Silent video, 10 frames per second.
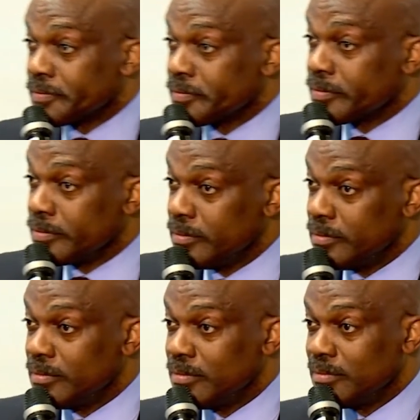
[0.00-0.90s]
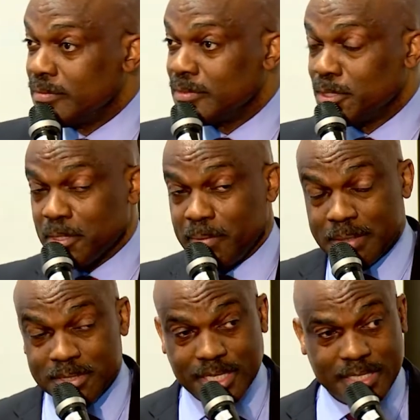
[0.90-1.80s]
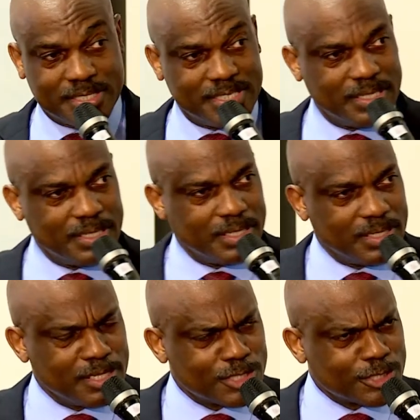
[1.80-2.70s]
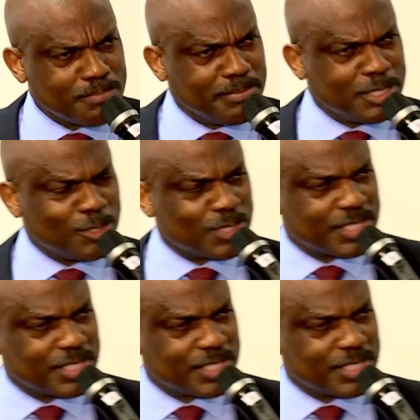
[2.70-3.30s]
You know, the Bible says, submit